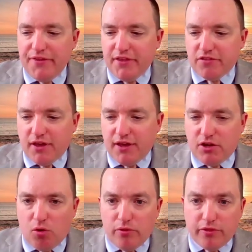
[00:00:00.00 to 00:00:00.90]
is I
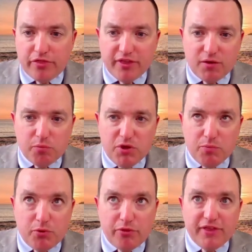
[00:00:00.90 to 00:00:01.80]
don't think
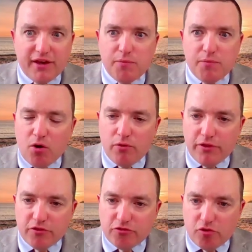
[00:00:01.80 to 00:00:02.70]
people think about
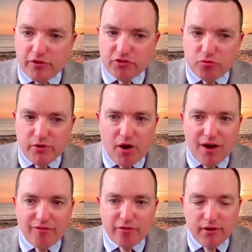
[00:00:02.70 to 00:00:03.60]
the service we
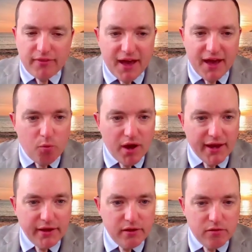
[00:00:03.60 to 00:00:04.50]
offer in that
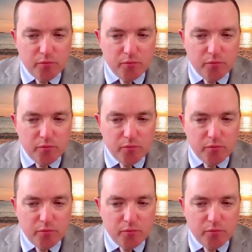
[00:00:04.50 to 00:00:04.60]
way.